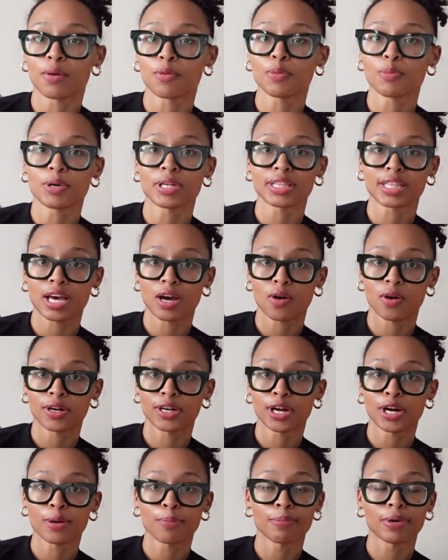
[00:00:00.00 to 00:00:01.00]
We put that on
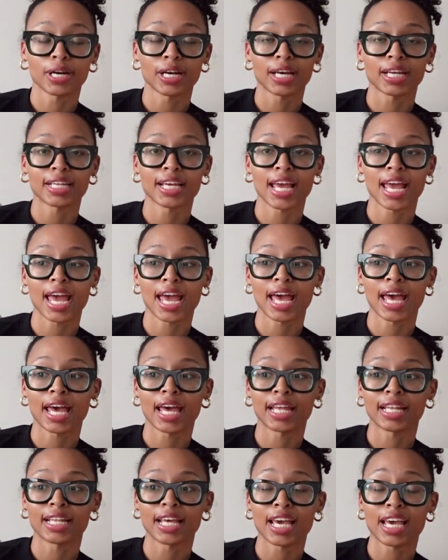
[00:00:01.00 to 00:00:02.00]
her butt
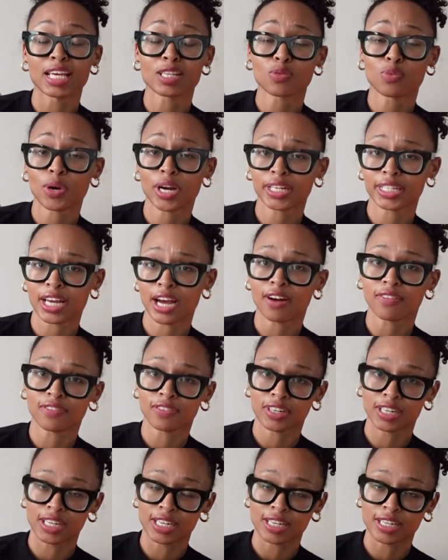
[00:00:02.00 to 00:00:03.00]
and it's worked out
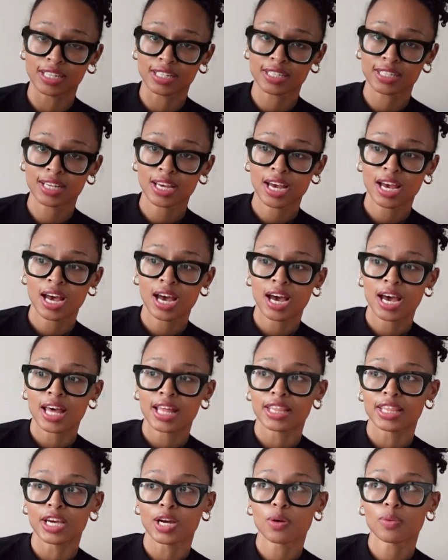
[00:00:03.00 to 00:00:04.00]
for us.
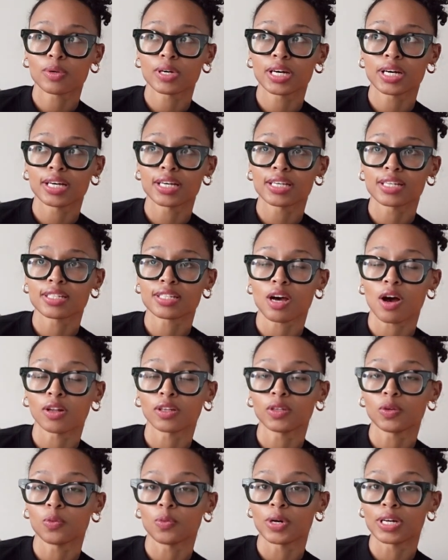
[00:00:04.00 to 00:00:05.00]
There was
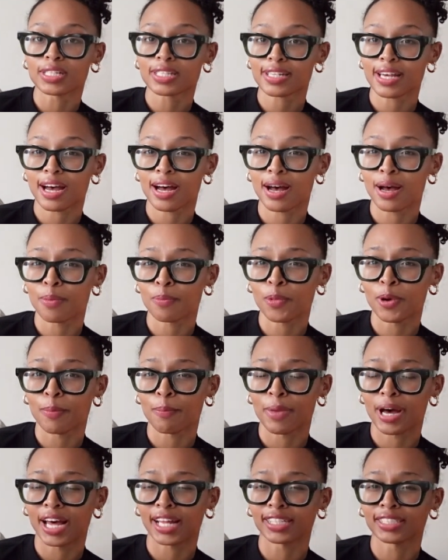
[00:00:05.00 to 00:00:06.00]
only one time
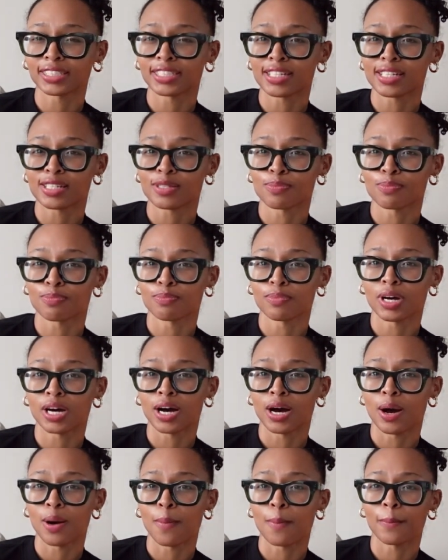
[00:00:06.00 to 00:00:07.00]
when Mila's
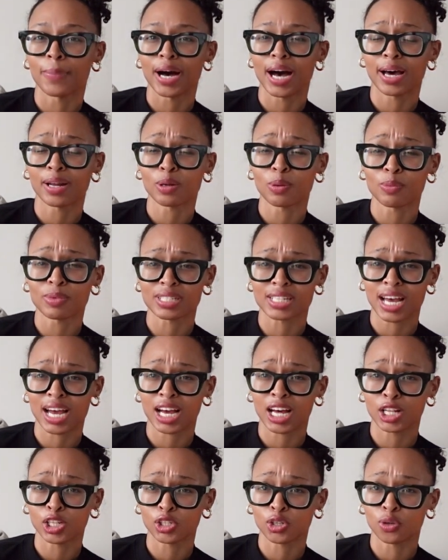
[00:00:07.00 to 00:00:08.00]
bottom was
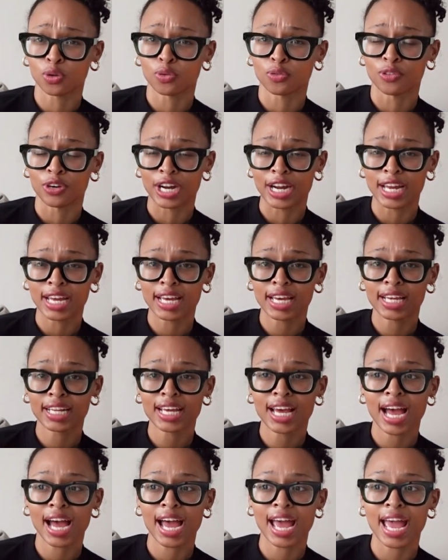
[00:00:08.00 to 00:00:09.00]
like a little red,
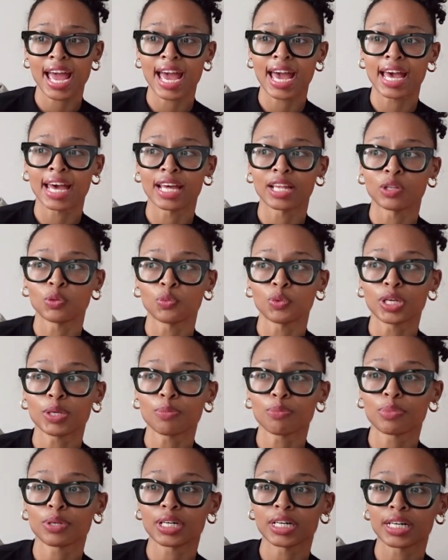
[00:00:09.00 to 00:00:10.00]
and we
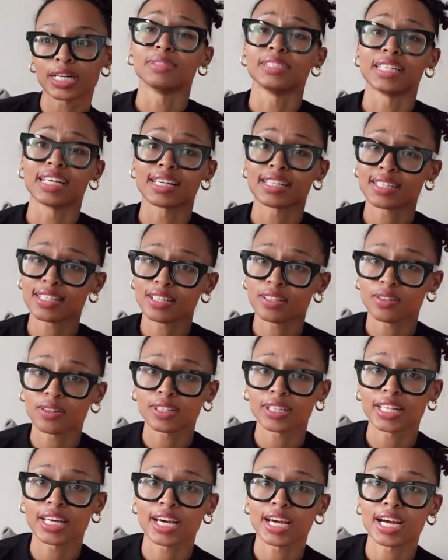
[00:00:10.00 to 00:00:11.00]
put Destin
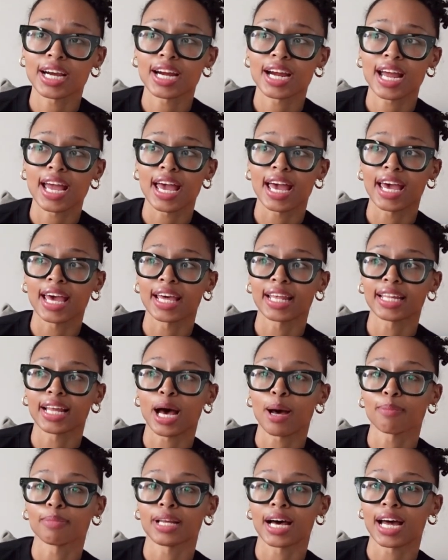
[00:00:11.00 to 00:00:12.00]
on there, and
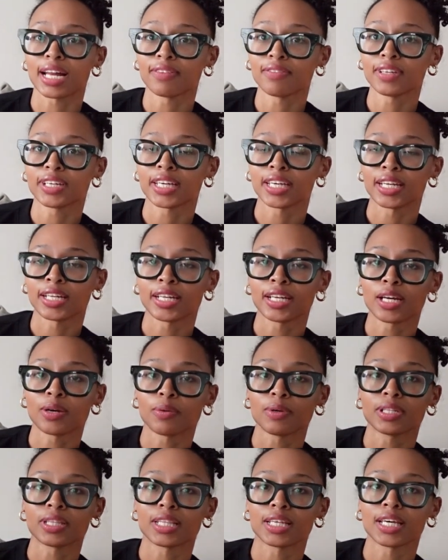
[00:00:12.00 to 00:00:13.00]
I'm not even kidding,
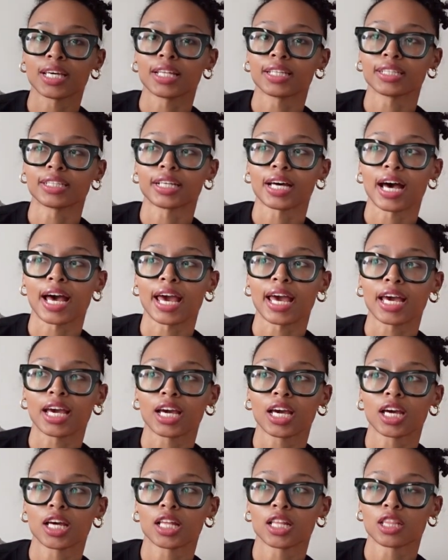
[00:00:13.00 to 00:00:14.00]
within
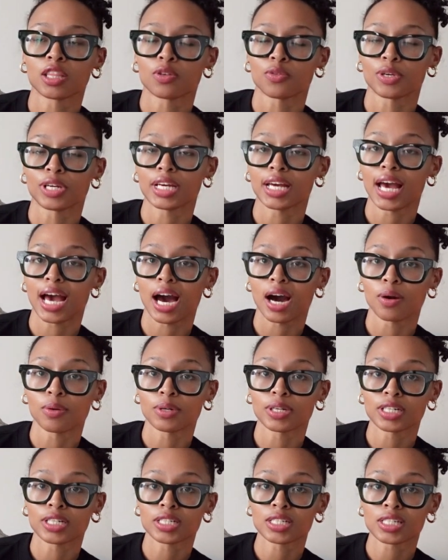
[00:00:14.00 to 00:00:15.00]
like 3
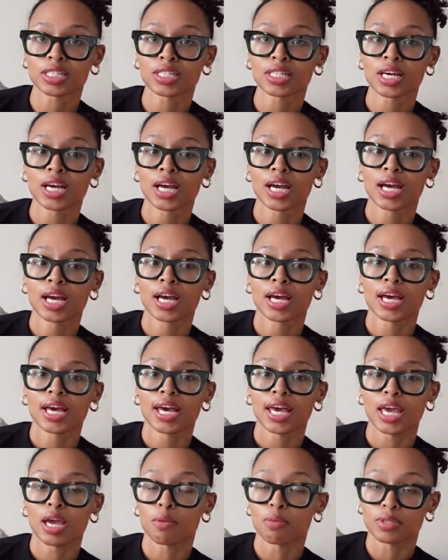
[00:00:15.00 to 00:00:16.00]
hours
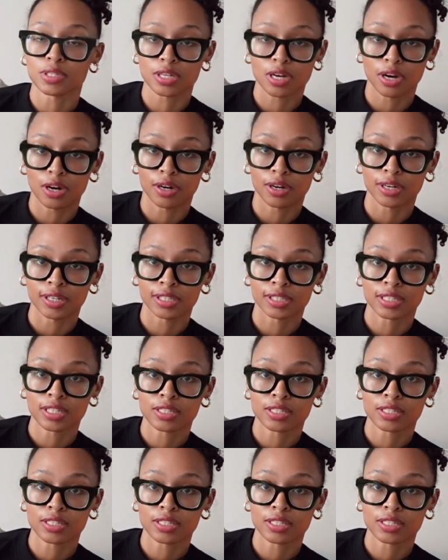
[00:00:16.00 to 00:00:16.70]
it was gone.